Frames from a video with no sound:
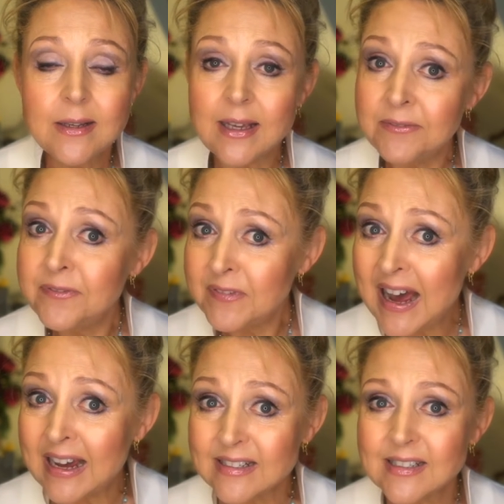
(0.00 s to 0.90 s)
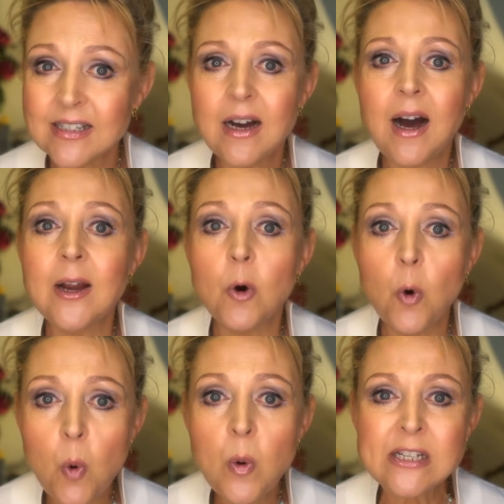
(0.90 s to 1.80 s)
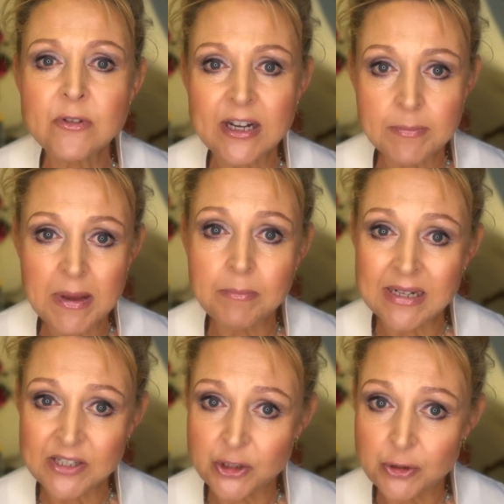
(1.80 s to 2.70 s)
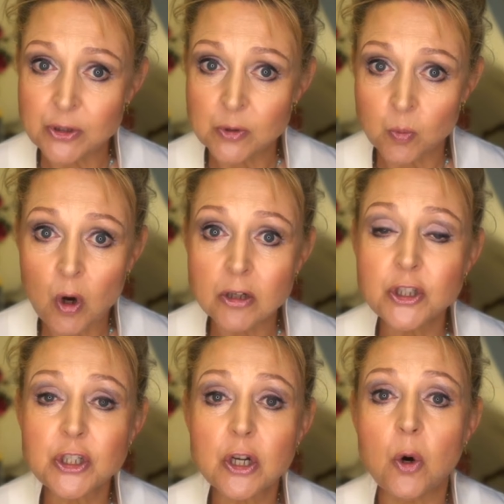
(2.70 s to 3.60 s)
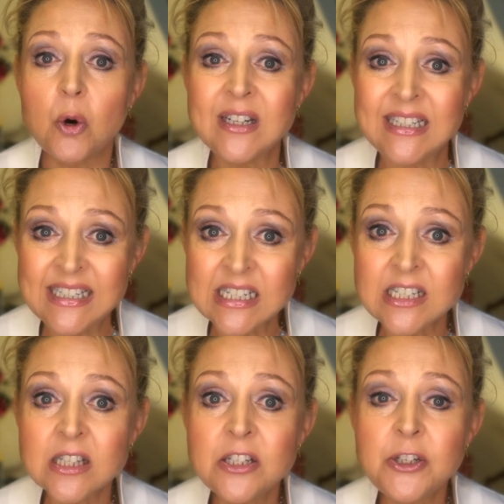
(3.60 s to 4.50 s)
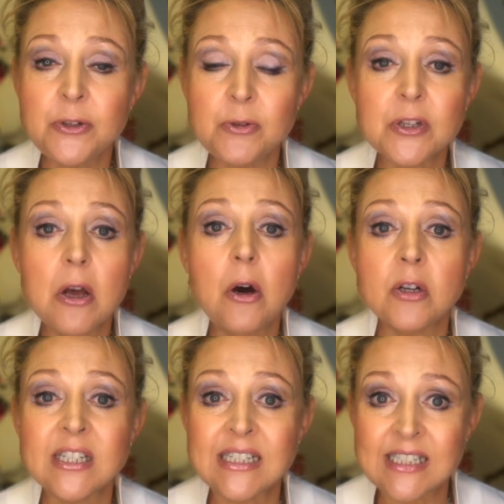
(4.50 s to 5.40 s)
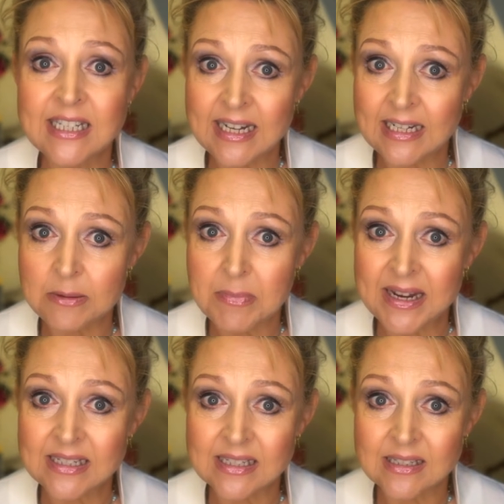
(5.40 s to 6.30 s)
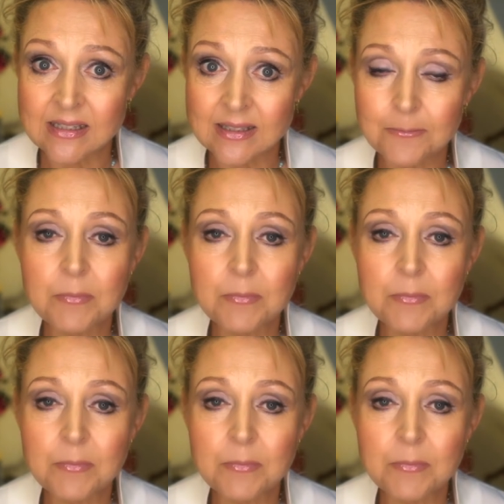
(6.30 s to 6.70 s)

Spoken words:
In fact, I always recommend my students watch or listen to the news on a daily basis.